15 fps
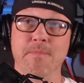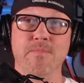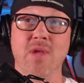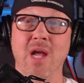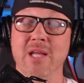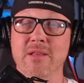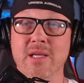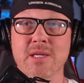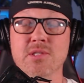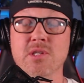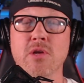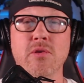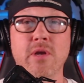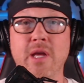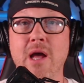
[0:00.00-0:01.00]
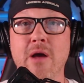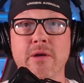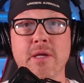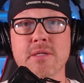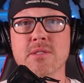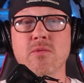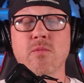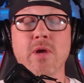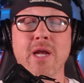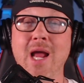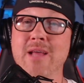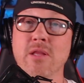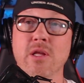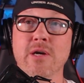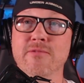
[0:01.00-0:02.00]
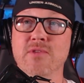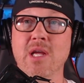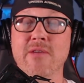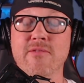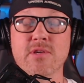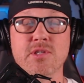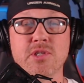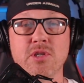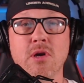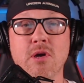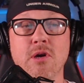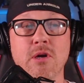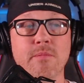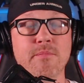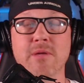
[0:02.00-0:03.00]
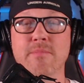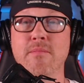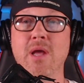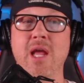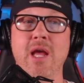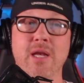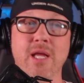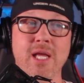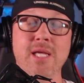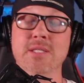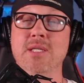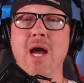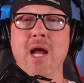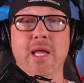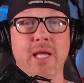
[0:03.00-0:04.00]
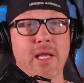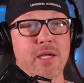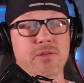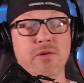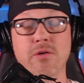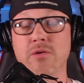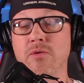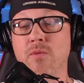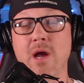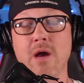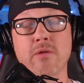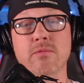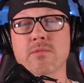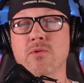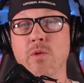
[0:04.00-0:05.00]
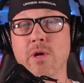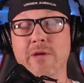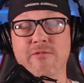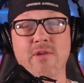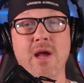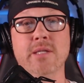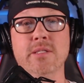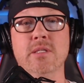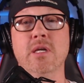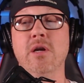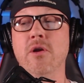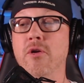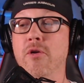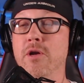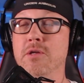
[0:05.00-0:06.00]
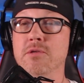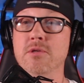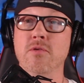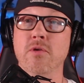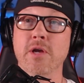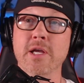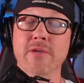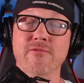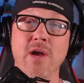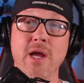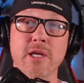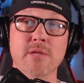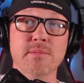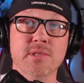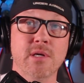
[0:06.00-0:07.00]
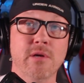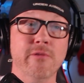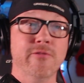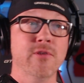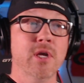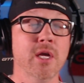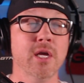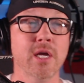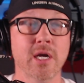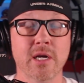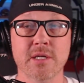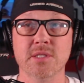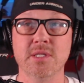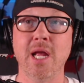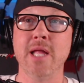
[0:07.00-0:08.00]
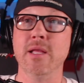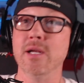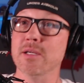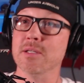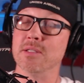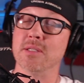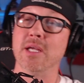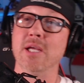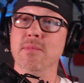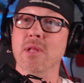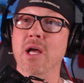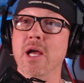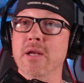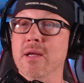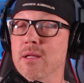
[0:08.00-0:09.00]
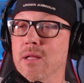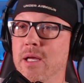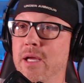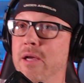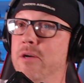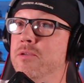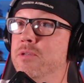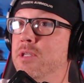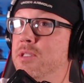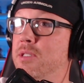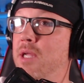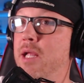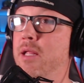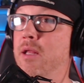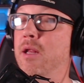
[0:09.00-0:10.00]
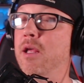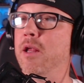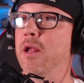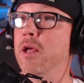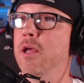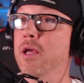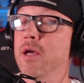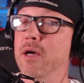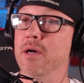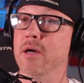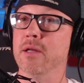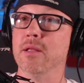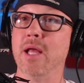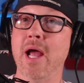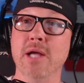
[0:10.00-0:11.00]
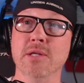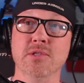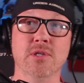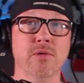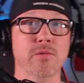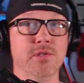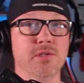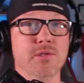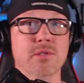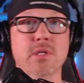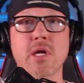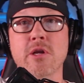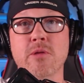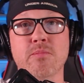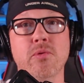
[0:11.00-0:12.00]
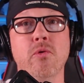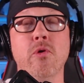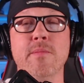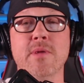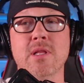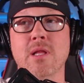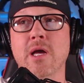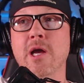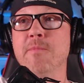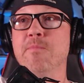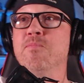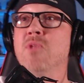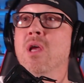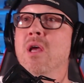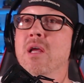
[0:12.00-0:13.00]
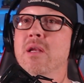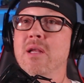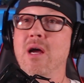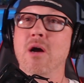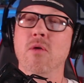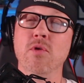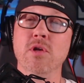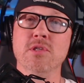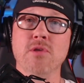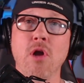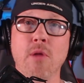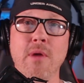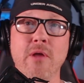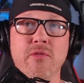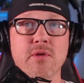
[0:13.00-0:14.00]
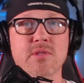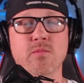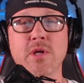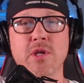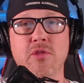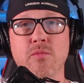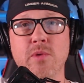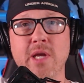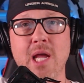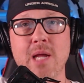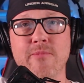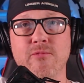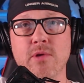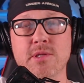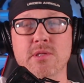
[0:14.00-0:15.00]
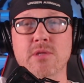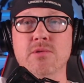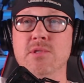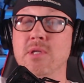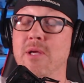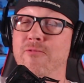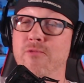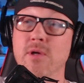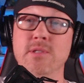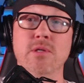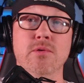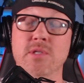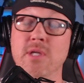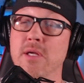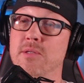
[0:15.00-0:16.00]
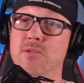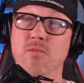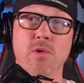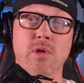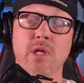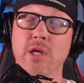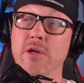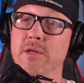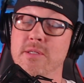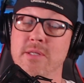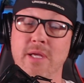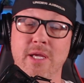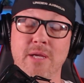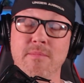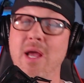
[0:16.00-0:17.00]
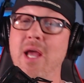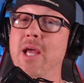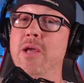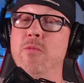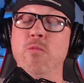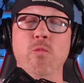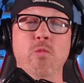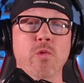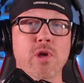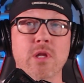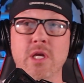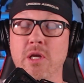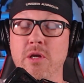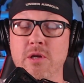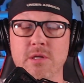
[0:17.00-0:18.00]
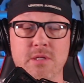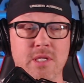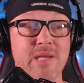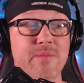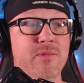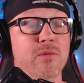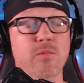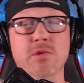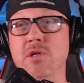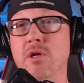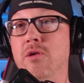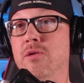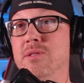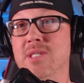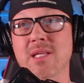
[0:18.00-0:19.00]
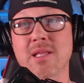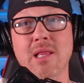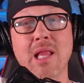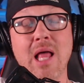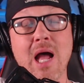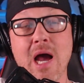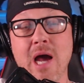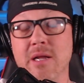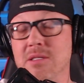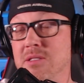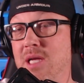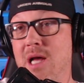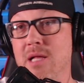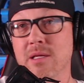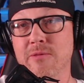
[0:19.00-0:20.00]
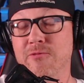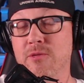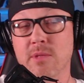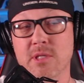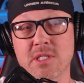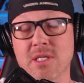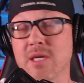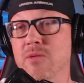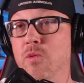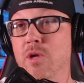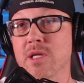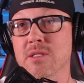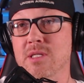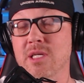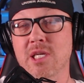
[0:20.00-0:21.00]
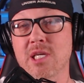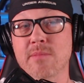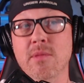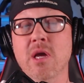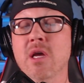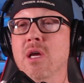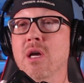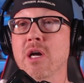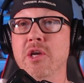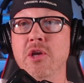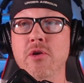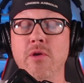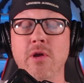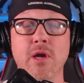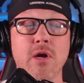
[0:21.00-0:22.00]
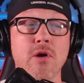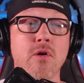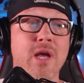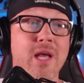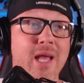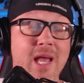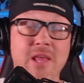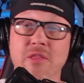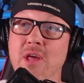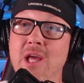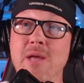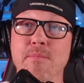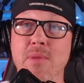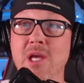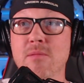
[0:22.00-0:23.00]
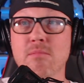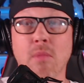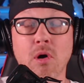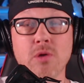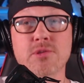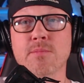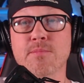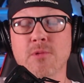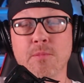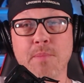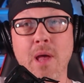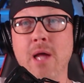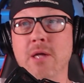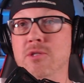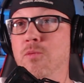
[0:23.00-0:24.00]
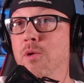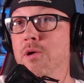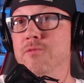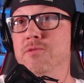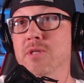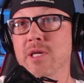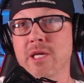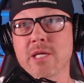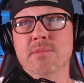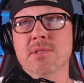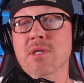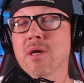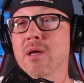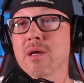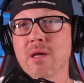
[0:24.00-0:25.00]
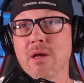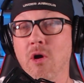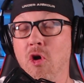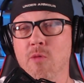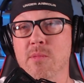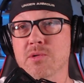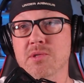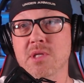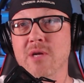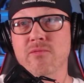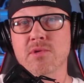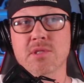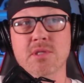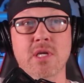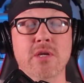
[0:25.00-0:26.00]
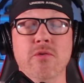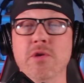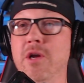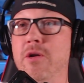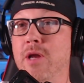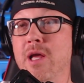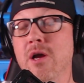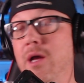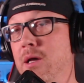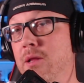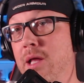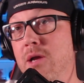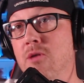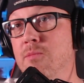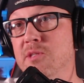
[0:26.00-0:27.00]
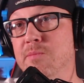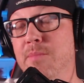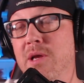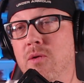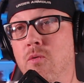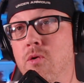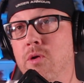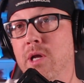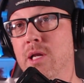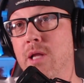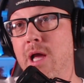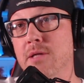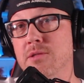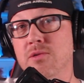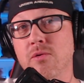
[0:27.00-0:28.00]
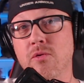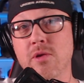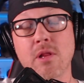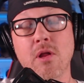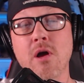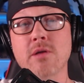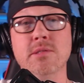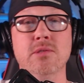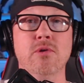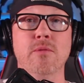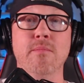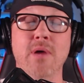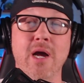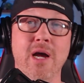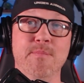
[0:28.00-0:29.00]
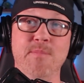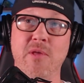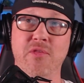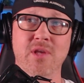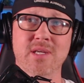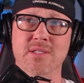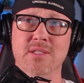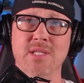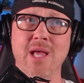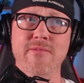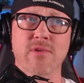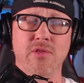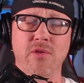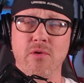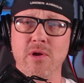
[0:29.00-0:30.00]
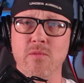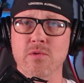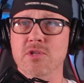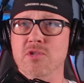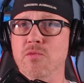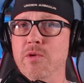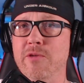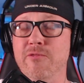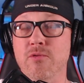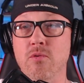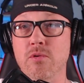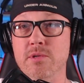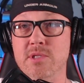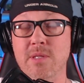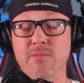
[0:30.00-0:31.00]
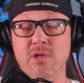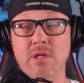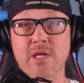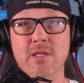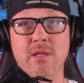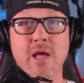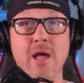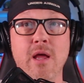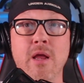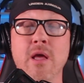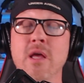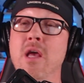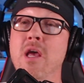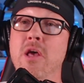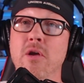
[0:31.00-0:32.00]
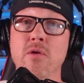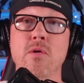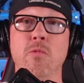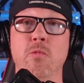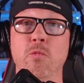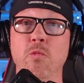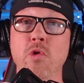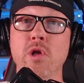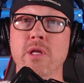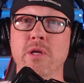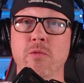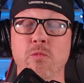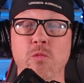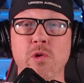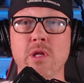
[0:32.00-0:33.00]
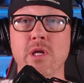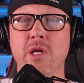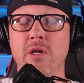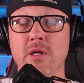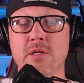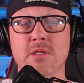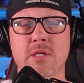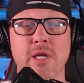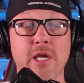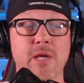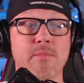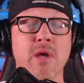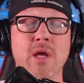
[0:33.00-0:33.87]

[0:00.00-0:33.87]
I think Southern Cal gets the win. I love David Shaw, but man, he's got to get it turned around quick, fast, and in a hurry too, or he could find himself uh, standing in the same line that Clay Helton is standing in uh, last year, which is the unemployment line. Now, I want to talk about this week three game Fresno State. Fresno State is a really good team, a really good team that returns a lot of talent from a 10 win team a year ago, and they beat multiple Pac 12 teams almost every single year. They hell, they almost beat Oregon last year. They only lost to them by I think seven, 31 to 24, or something like that. They're a really, really good team.